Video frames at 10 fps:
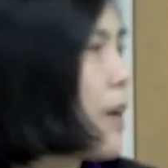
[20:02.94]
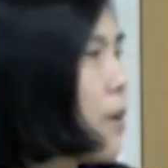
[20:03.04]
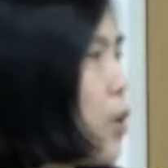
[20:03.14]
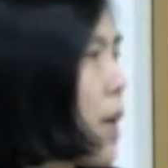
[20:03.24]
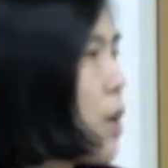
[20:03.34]

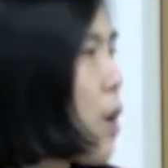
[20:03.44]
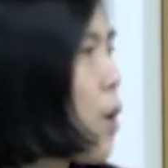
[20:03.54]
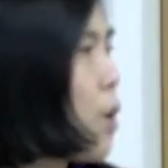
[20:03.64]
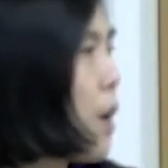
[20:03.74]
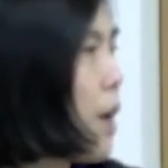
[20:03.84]
you, you can
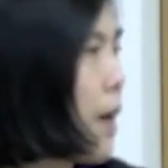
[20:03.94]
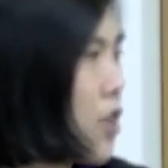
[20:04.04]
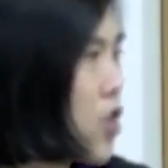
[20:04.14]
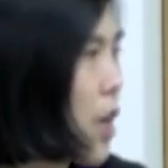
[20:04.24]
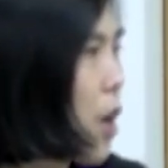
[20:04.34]
go uh,
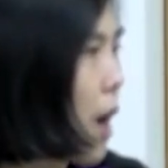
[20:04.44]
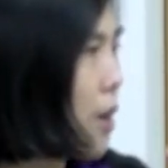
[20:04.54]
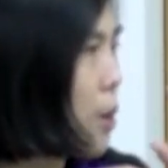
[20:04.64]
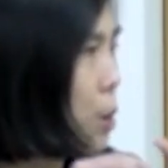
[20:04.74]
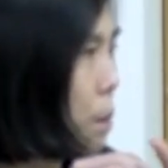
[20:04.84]
and check
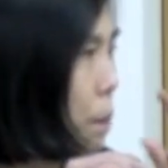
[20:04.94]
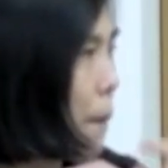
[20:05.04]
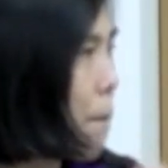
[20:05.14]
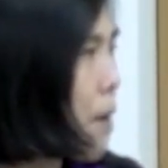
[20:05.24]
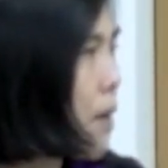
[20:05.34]
on your
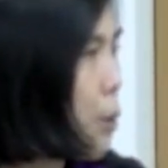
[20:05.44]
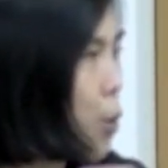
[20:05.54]
paper. It will